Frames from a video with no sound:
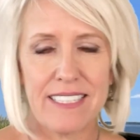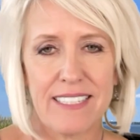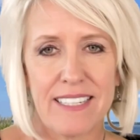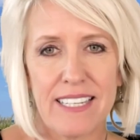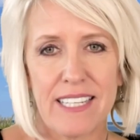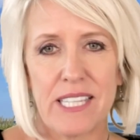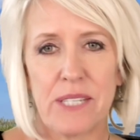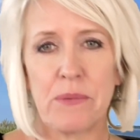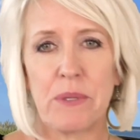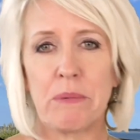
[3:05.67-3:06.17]

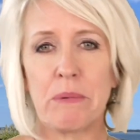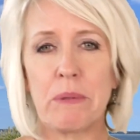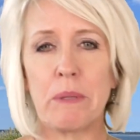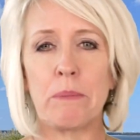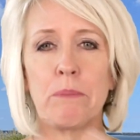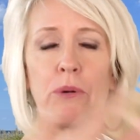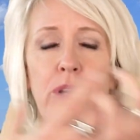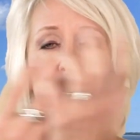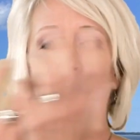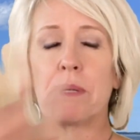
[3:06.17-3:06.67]
And then when we
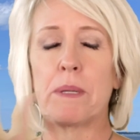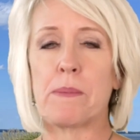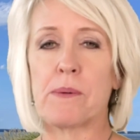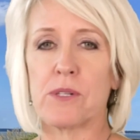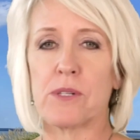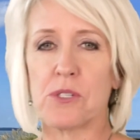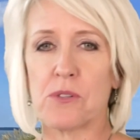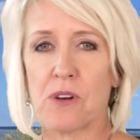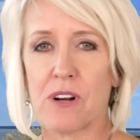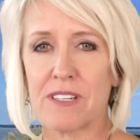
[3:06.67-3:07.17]
bring people
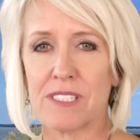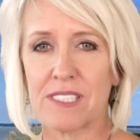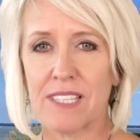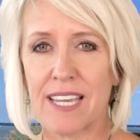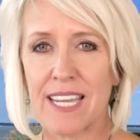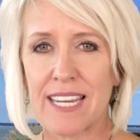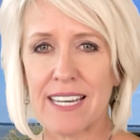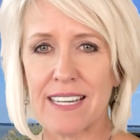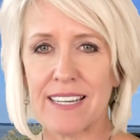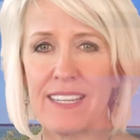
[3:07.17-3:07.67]
to our
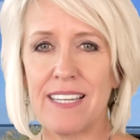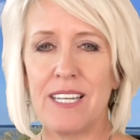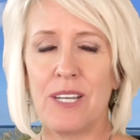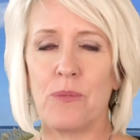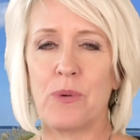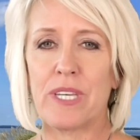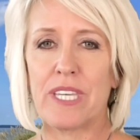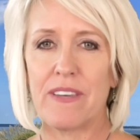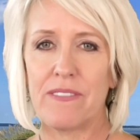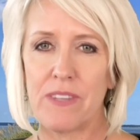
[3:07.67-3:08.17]
site,
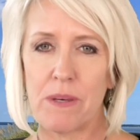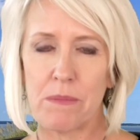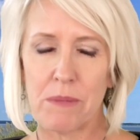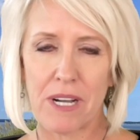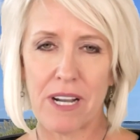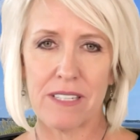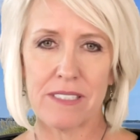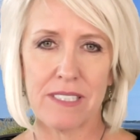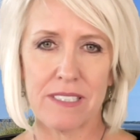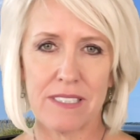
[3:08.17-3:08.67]
we give them
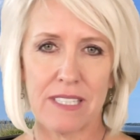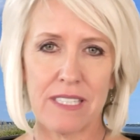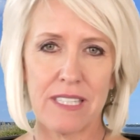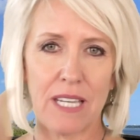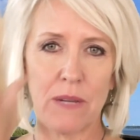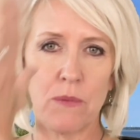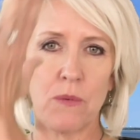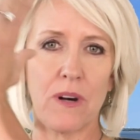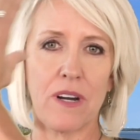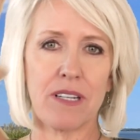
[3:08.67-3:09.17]
content that they
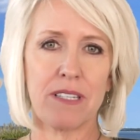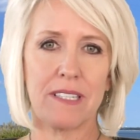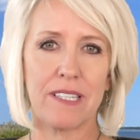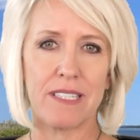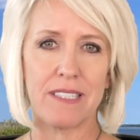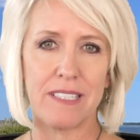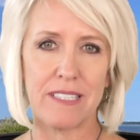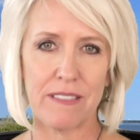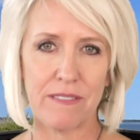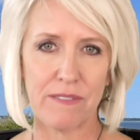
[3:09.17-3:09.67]
want, and
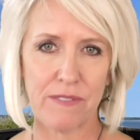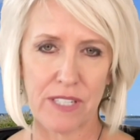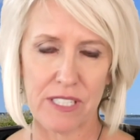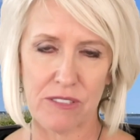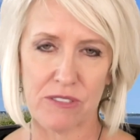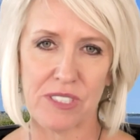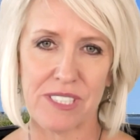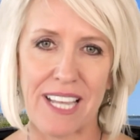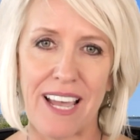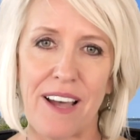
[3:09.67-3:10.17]
then it
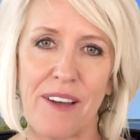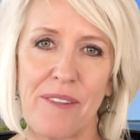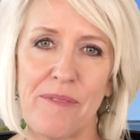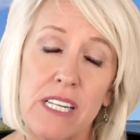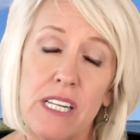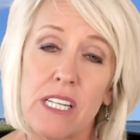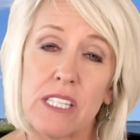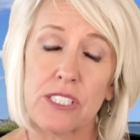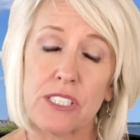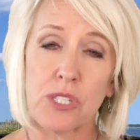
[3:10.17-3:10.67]
funnels down.
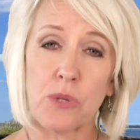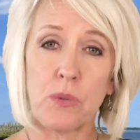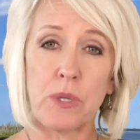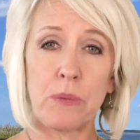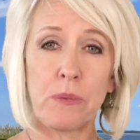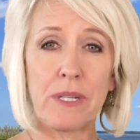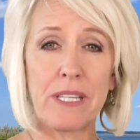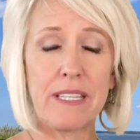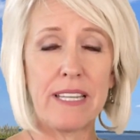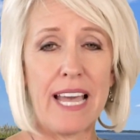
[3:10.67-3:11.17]
So when
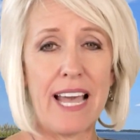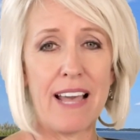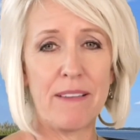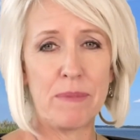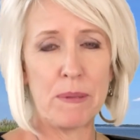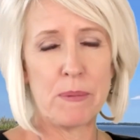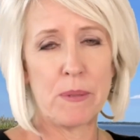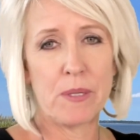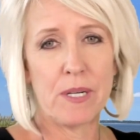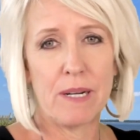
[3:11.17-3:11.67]
we have
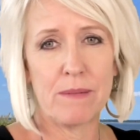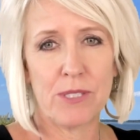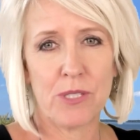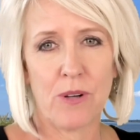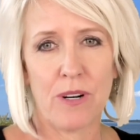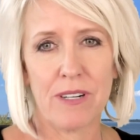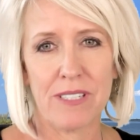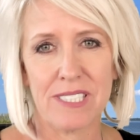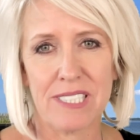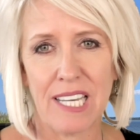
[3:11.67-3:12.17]
people come to
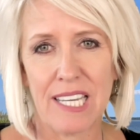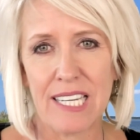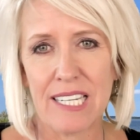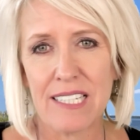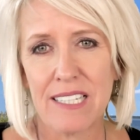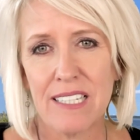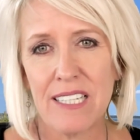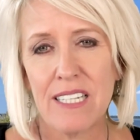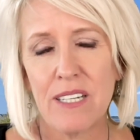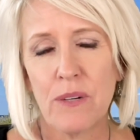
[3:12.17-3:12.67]
our site,
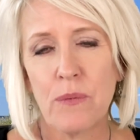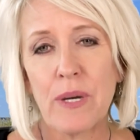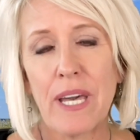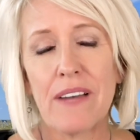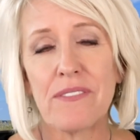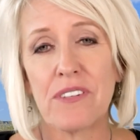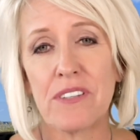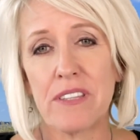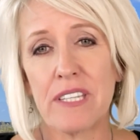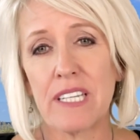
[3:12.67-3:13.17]
we have
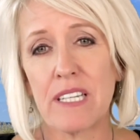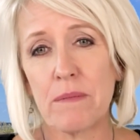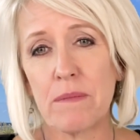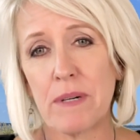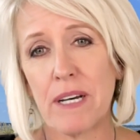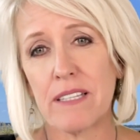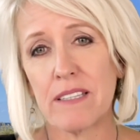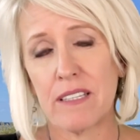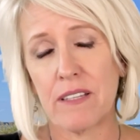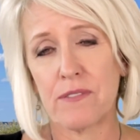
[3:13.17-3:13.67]
to think
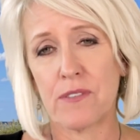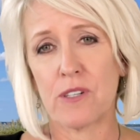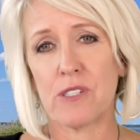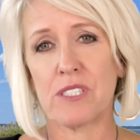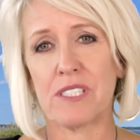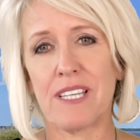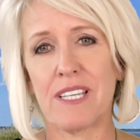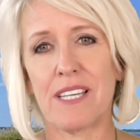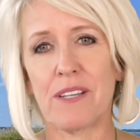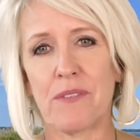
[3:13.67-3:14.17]
about the first
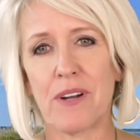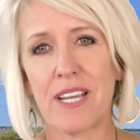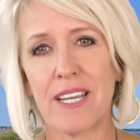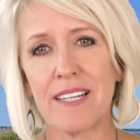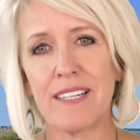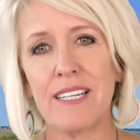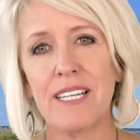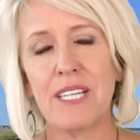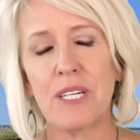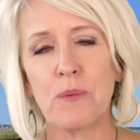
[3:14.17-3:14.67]
thing, right?
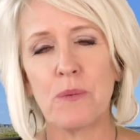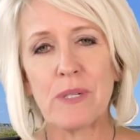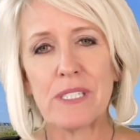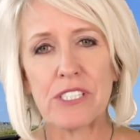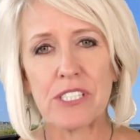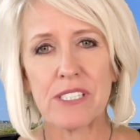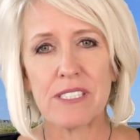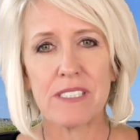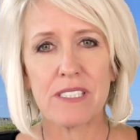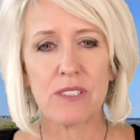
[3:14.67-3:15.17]
Which
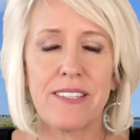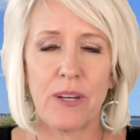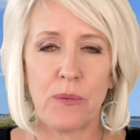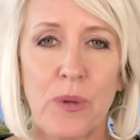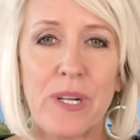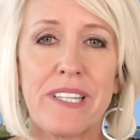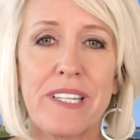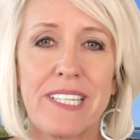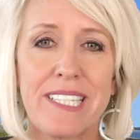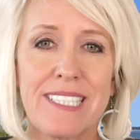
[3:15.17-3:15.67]
is,
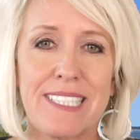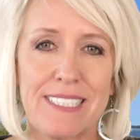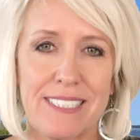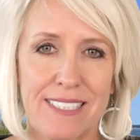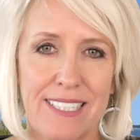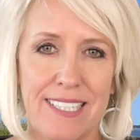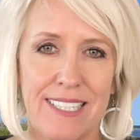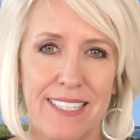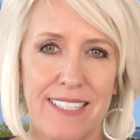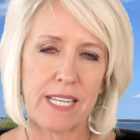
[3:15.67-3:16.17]
what are they going to
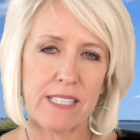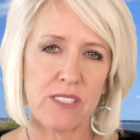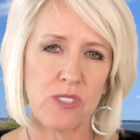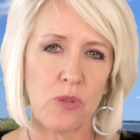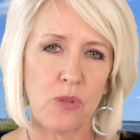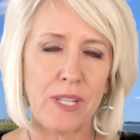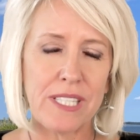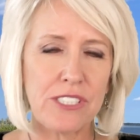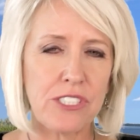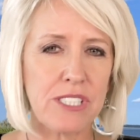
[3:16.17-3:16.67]
see? So
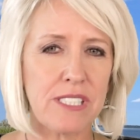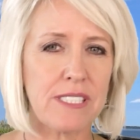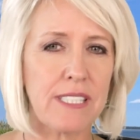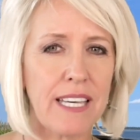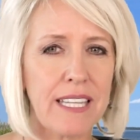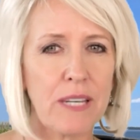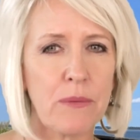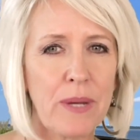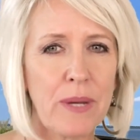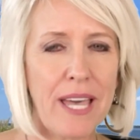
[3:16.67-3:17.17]
let's just say
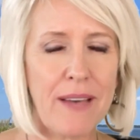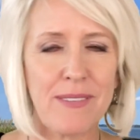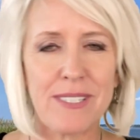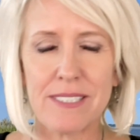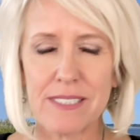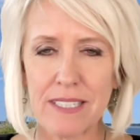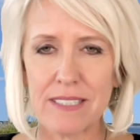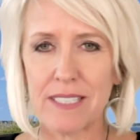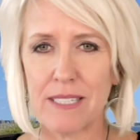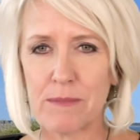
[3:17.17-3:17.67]
that we haven't
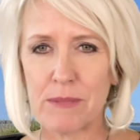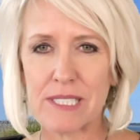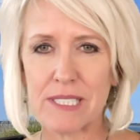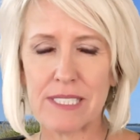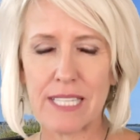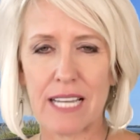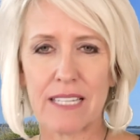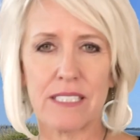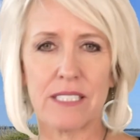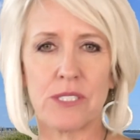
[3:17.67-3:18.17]
sent them
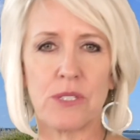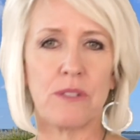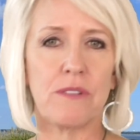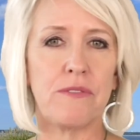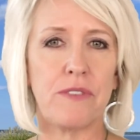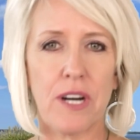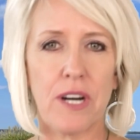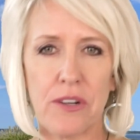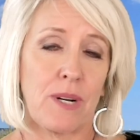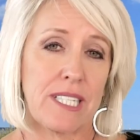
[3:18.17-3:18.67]
exactly to a
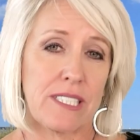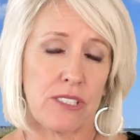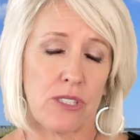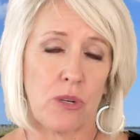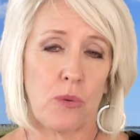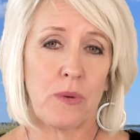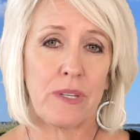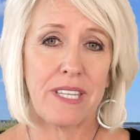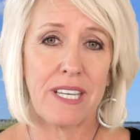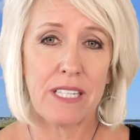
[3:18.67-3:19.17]
funnel. So
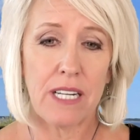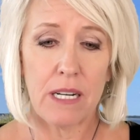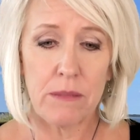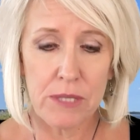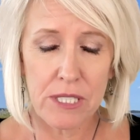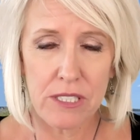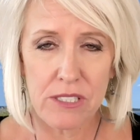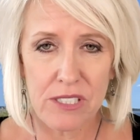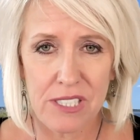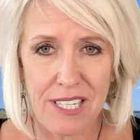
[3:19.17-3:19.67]
when they come to
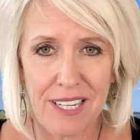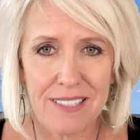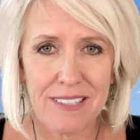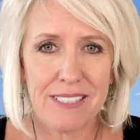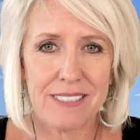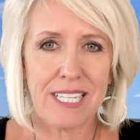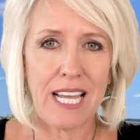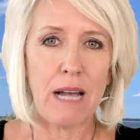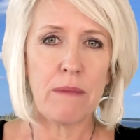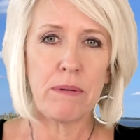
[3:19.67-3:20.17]
your site in the
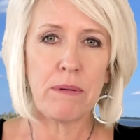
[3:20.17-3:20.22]
top of